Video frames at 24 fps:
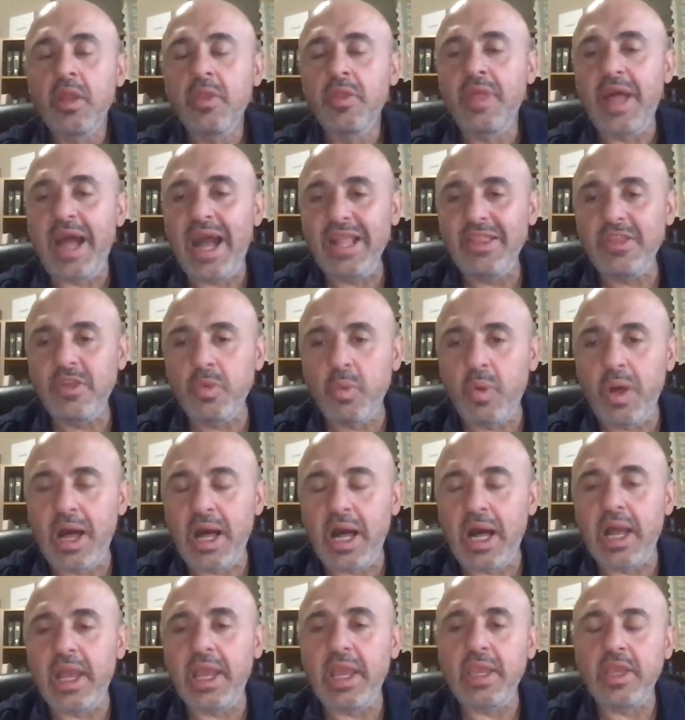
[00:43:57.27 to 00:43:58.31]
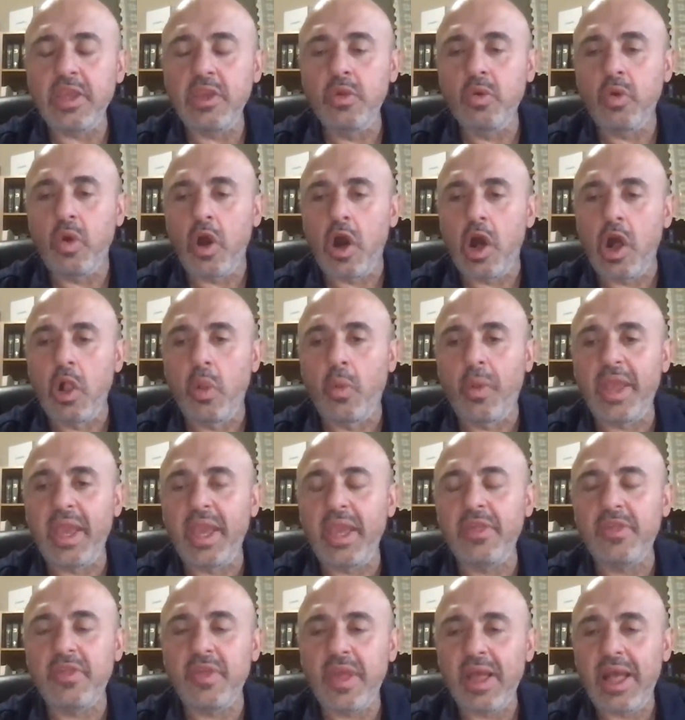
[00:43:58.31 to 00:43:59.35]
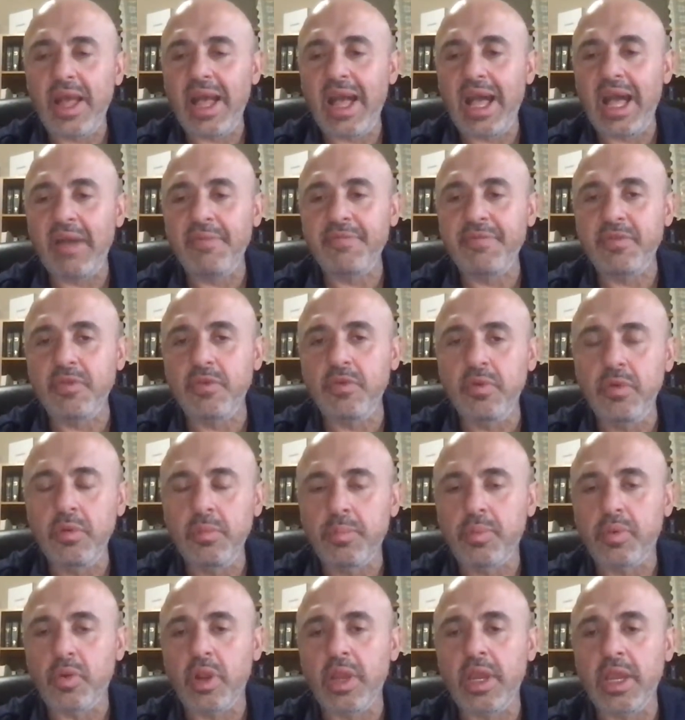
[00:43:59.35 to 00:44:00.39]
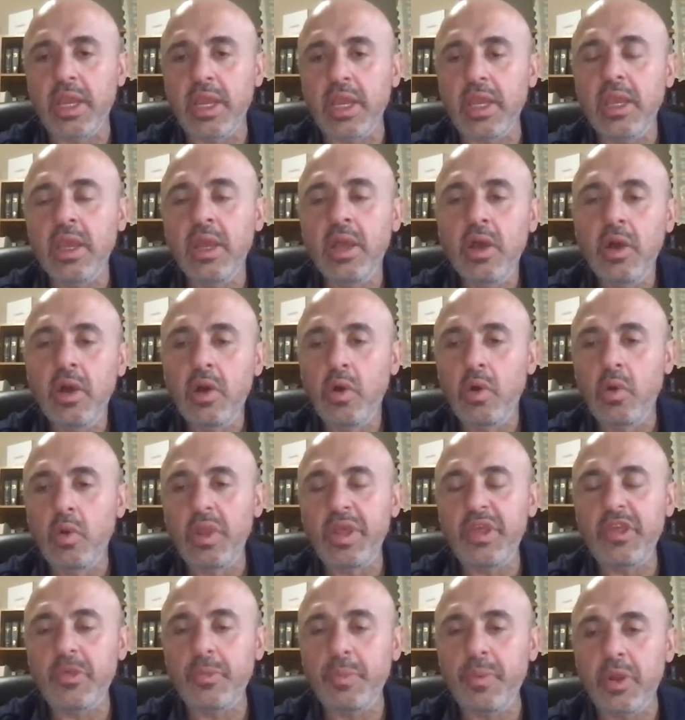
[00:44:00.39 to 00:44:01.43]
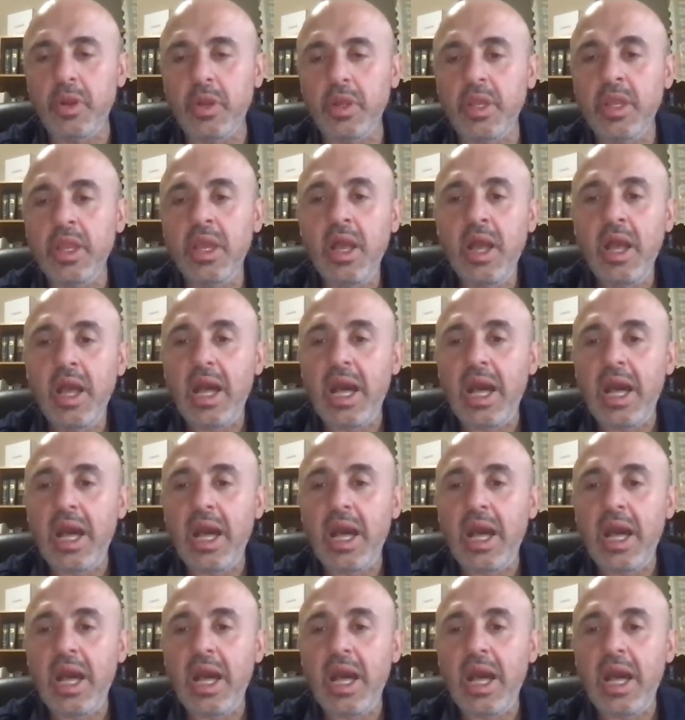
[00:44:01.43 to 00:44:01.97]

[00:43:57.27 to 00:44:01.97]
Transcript: That's why you always have to pray Holy Spirit,